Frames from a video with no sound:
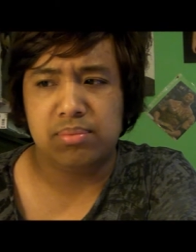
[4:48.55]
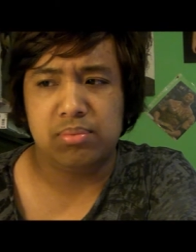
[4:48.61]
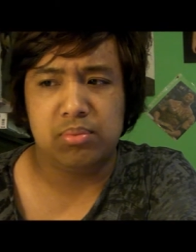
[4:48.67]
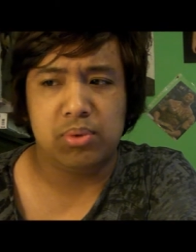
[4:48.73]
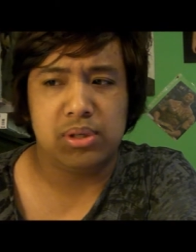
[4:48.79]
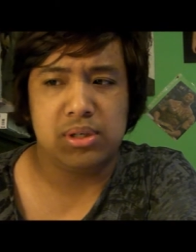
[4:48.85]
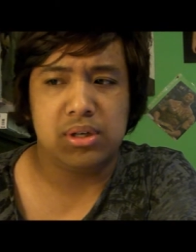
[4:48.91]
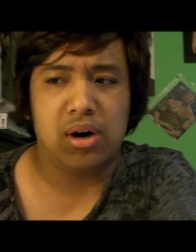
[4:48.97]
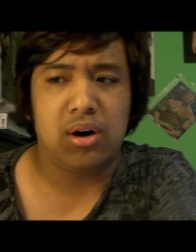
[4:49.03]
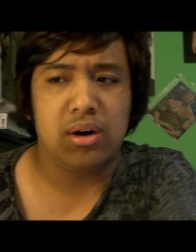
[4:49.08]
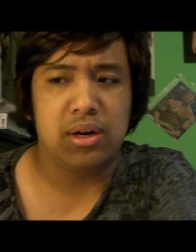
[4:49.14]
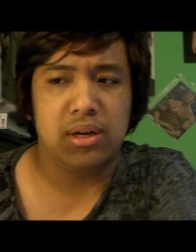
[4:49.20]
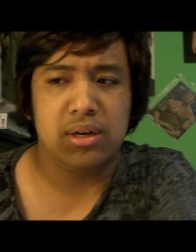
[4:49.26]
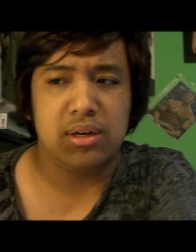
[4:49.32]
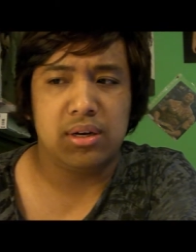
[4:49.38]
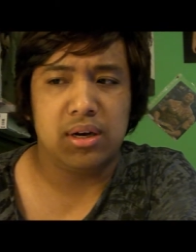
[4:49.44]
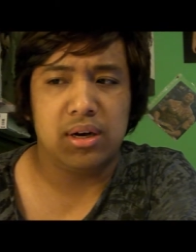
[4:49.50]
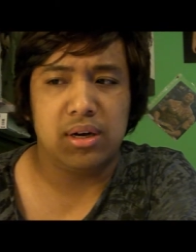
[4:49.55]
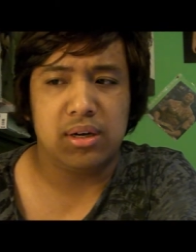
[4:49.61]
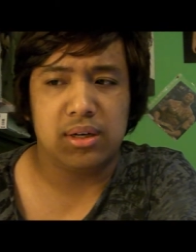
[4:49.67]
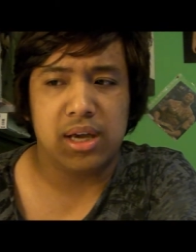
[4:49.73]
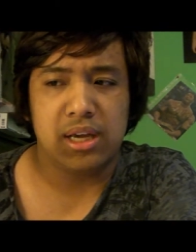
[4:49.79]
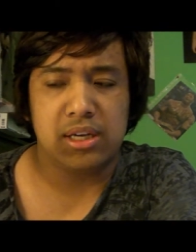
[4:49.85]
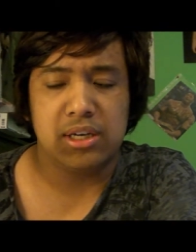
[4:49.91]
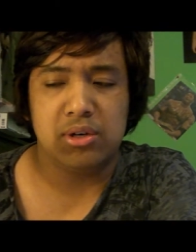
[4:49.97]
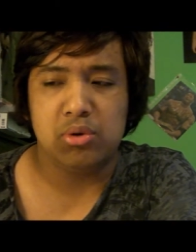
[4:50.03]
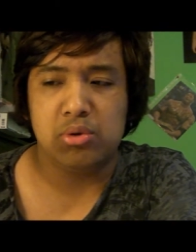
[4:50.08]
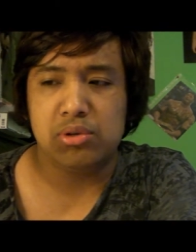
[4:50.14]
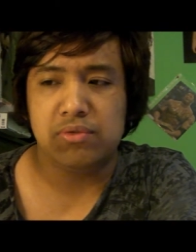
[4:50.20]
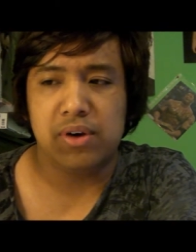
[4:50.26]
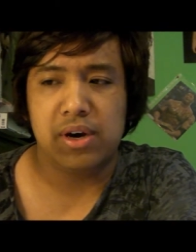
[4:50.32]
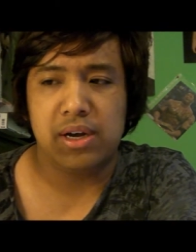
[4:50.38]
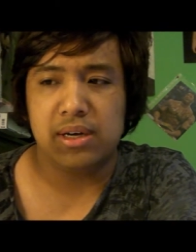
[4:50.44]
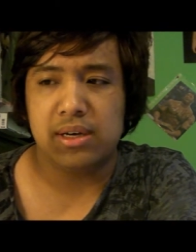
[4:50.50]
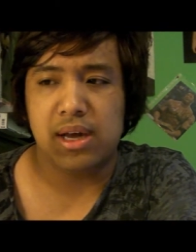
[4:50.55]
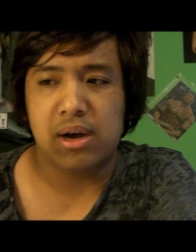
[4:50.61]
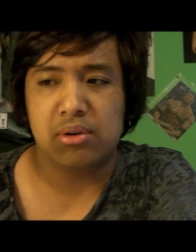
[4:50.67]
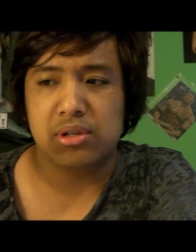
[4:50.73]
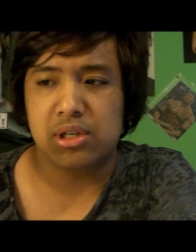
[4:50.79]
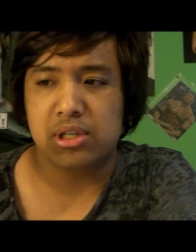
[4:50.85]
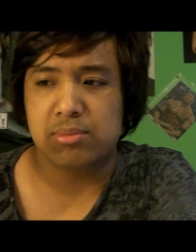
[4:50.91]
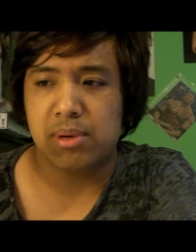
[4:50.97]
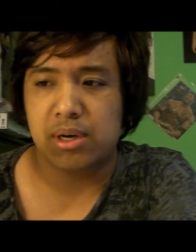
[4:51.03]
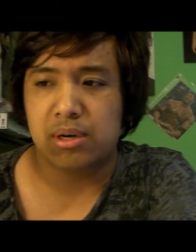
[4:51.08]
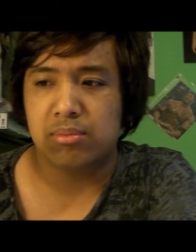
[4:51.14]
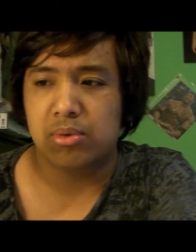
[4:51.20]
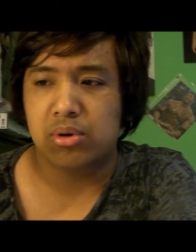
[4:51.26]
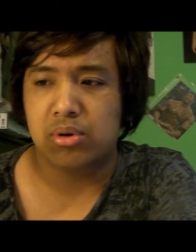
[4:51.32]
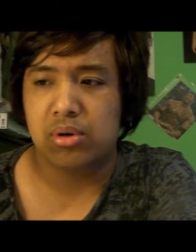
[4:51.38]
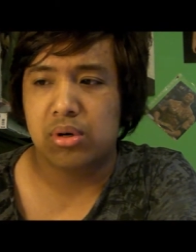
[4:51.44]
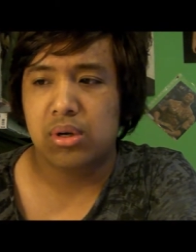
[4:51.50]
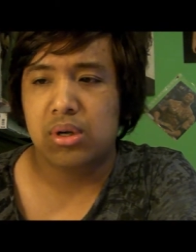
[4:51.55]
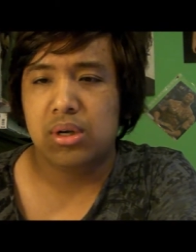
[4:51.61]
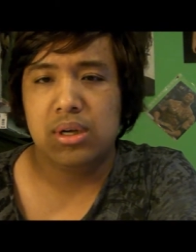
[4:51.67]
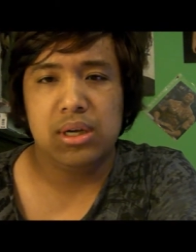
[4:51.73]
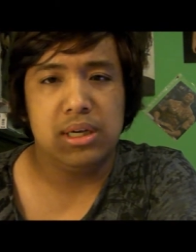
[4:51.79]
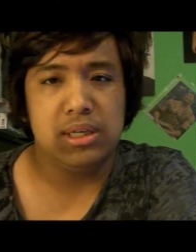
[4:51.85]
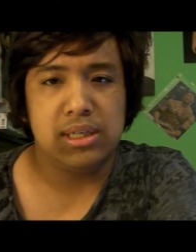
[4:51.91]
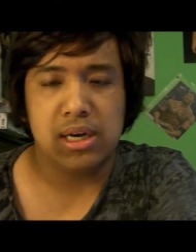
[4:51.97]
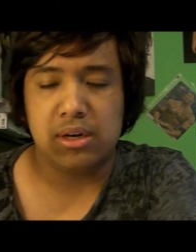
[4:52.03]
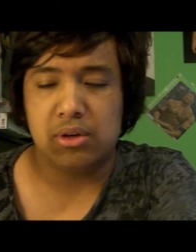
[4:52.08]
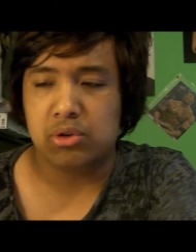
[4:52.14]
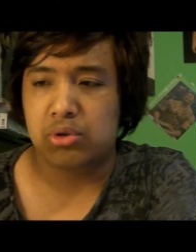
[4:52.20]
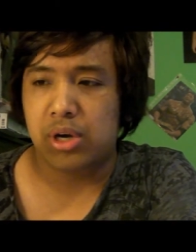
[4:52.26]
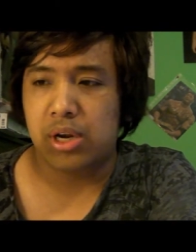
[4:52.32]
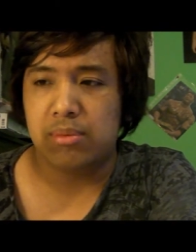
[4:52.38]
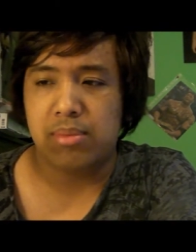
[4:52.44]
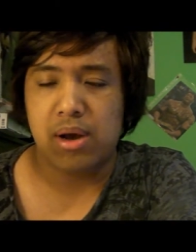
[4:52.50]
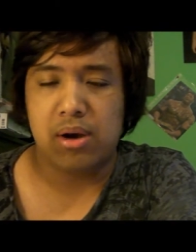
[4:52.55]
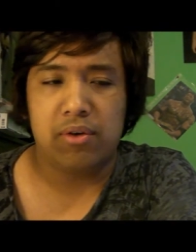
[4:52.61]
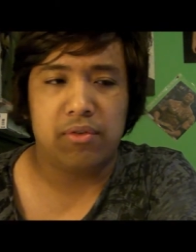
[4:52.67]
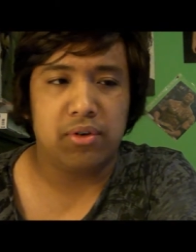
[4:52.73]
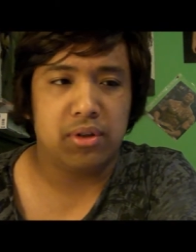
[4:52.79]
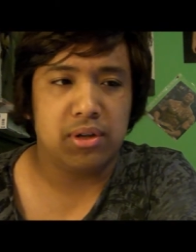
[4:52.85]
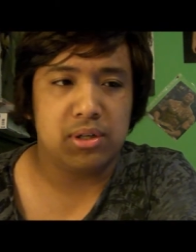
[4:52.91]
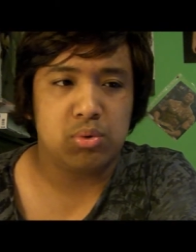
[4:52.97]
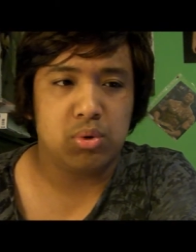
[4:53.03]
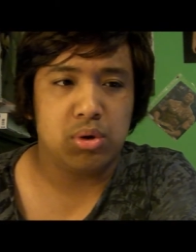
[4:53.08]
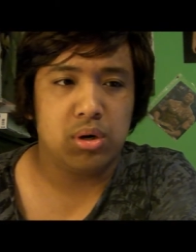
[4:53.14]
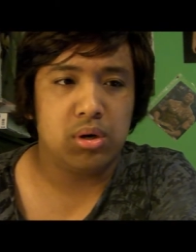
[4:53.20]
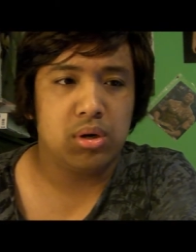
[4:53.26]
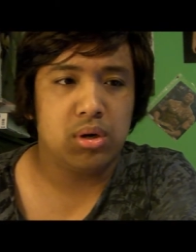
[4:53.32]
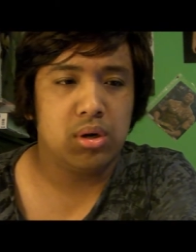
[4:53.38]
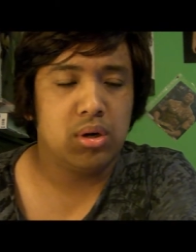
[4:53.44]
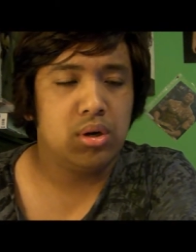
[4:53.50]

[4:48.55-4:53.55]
We saw it in KJ Noon's fight. That was despicable. He said he'll train better for this one.